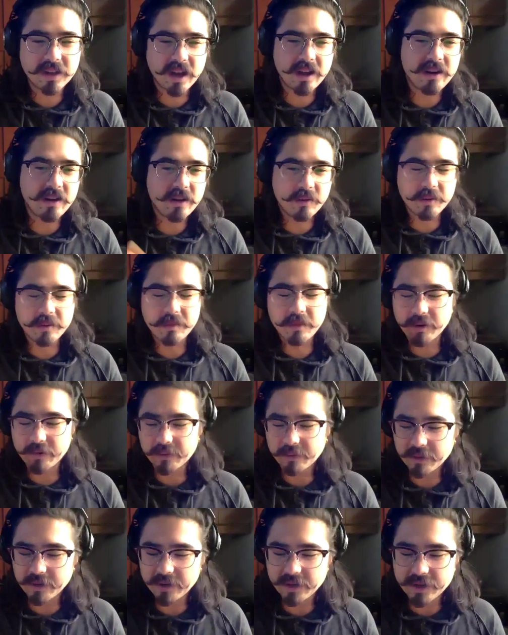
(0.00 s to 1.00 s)
I know we
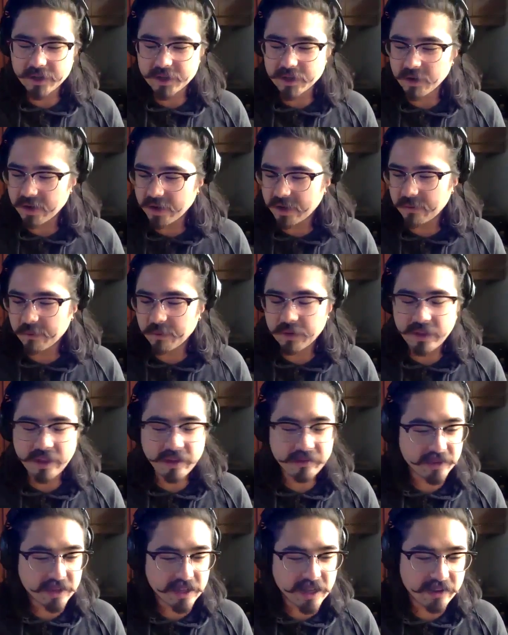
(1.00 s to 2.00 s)
both really enjoyed it. And we'll
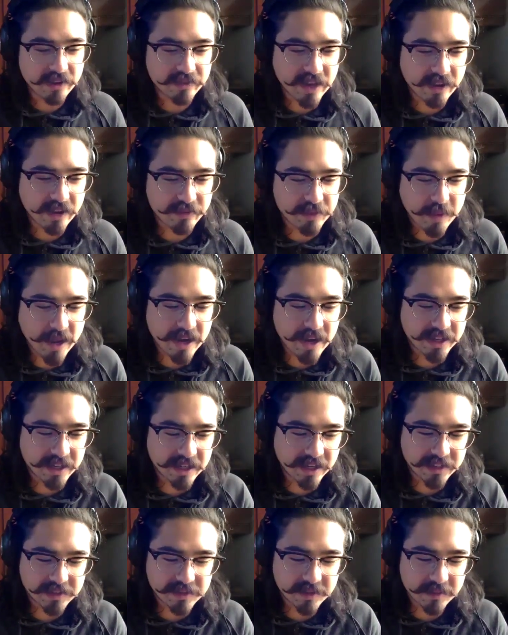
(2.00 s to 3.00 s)
definitely have to have you back
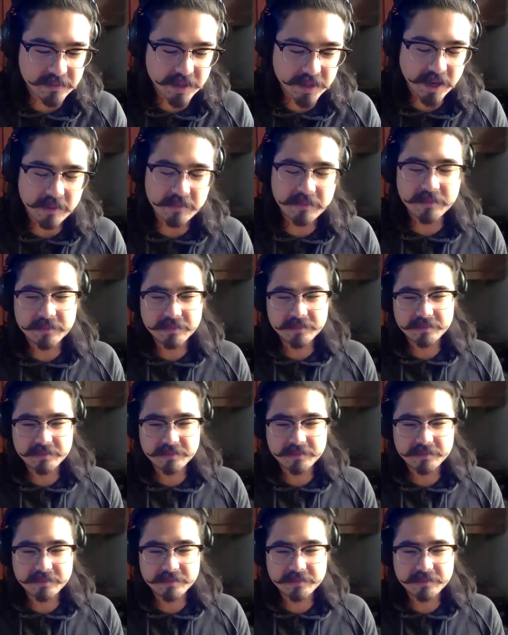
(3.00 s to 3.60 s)
again sometime.